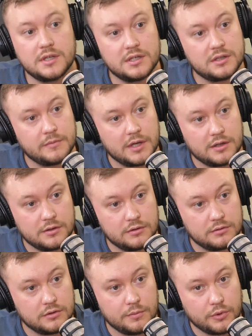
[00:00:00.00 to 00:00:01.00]
estimated
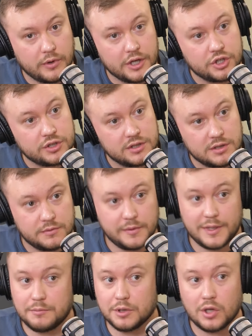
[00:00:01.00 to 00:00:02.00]
operations that's
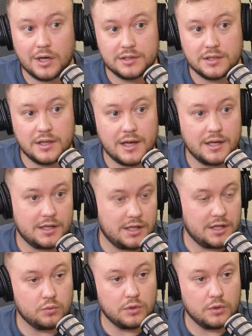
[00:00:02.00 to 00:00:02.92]
being applied to that, and